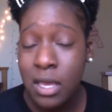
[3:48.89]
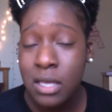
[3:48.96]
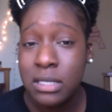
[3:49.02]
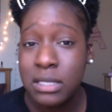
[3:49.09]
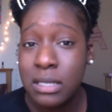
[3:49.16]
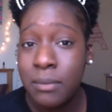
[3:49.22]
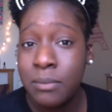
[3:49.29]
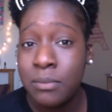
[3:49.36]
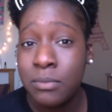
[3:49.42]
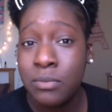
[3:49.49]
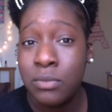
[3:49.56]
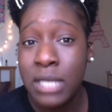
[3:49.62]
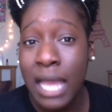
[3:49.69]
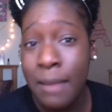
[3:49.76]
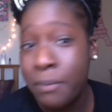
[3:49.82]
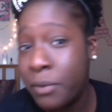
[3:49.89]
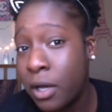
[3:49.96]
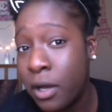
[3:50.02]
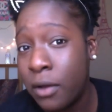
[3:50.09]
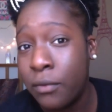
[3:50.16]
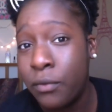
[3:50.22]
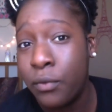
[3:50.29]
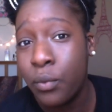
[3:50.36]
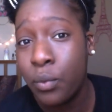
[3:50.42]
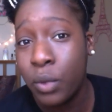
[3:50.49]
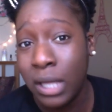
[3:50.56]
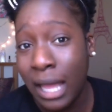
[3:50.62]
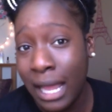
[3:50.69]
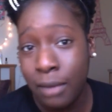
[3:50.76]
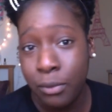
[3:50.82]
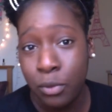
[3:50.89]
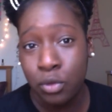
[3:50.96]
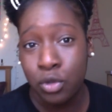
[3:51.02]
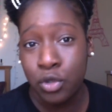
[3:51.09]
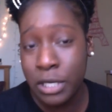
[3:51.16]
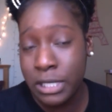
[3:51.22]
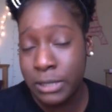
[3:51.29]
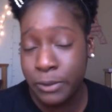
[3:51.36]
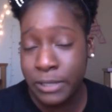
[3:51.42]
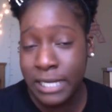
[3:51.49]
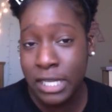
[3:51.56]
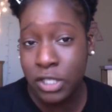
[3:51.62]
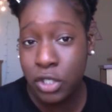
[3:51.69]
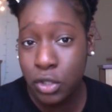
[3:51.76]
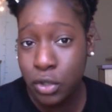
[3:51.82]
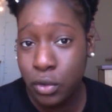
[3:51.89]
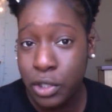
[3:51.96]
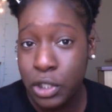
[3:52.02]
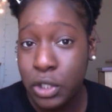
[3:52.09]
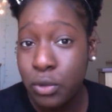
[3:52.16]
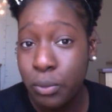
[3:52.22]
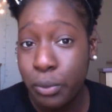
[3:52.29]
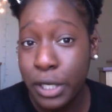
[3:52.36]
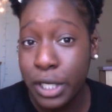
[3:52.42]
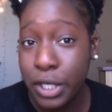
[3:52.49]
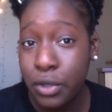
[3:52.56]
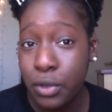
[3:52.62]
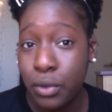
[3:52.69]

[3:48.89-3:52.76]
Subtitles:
some type of reliable transportation source to bring